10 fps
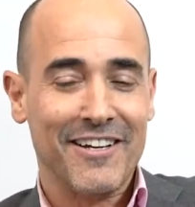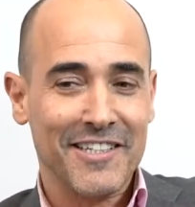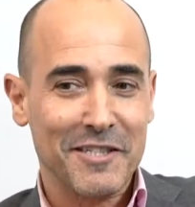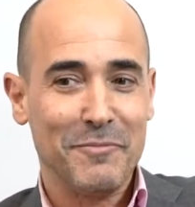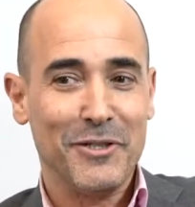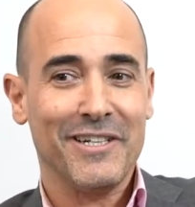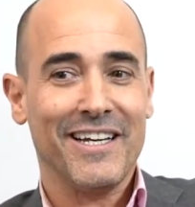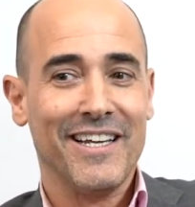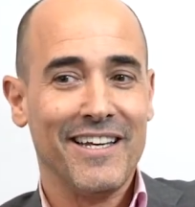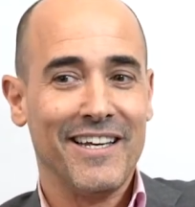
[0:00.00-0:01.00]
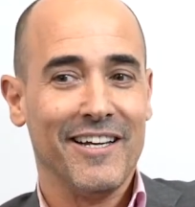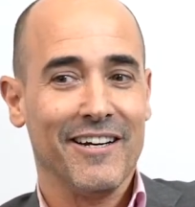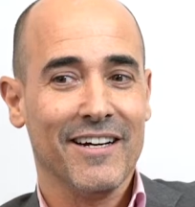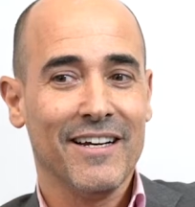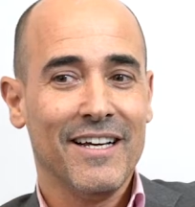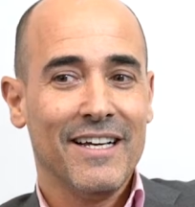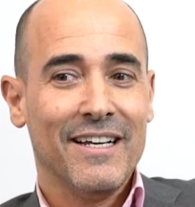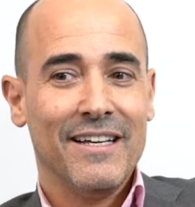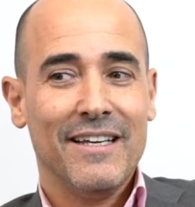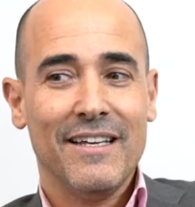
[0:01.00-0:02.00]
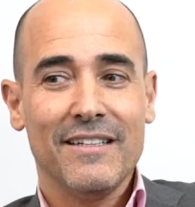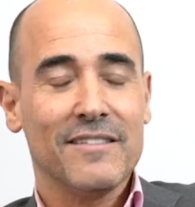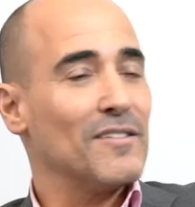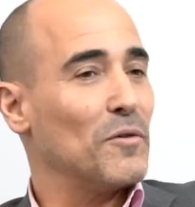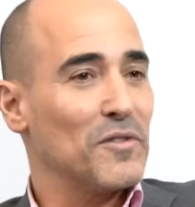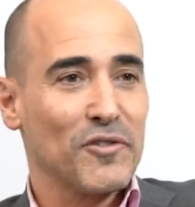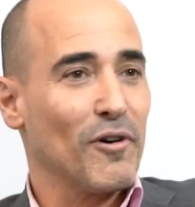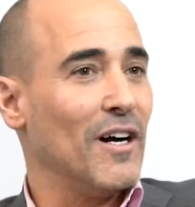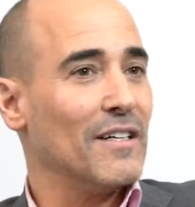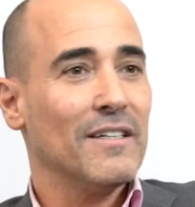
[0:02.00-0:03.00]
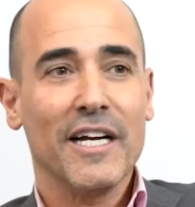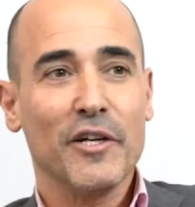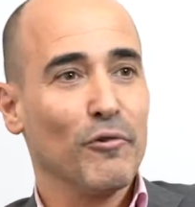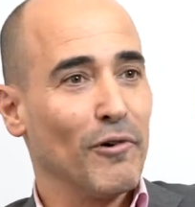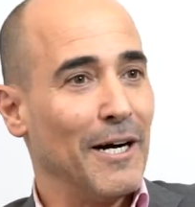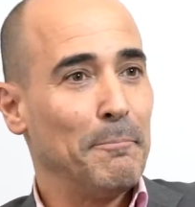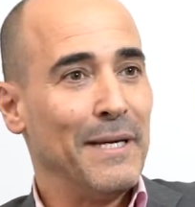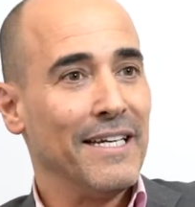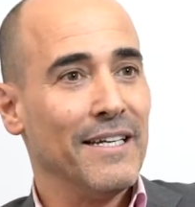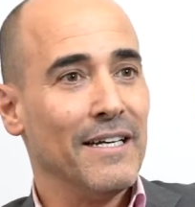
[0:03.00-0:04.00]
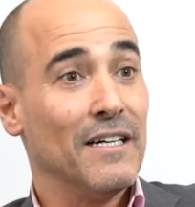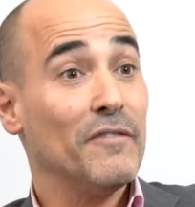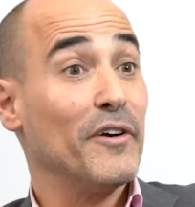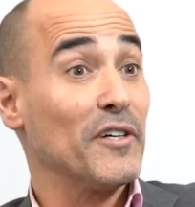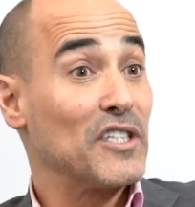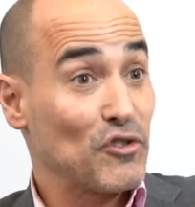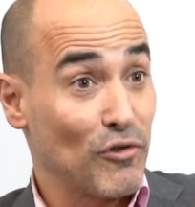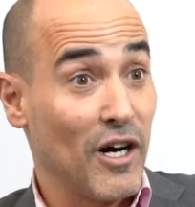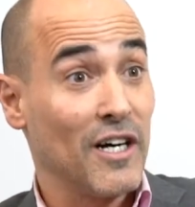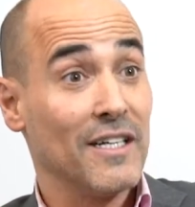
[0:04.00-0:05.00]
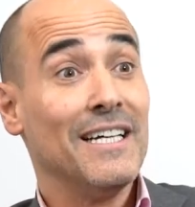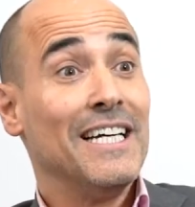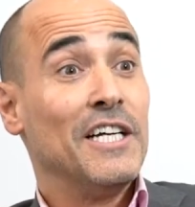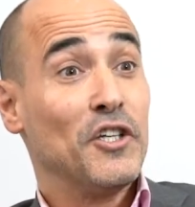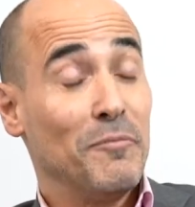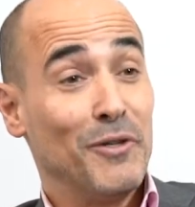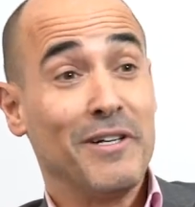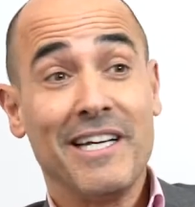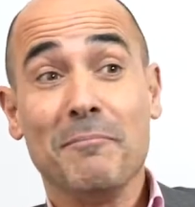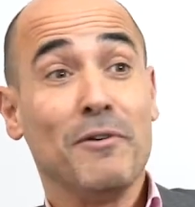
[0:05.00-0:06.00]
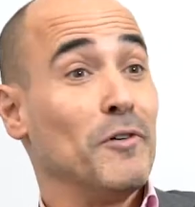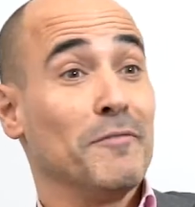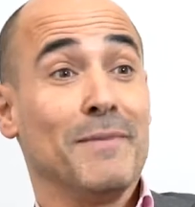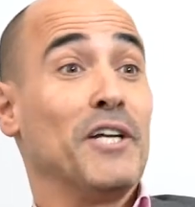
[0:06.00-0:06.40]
community here is so strong. I grew up in a very strong community where my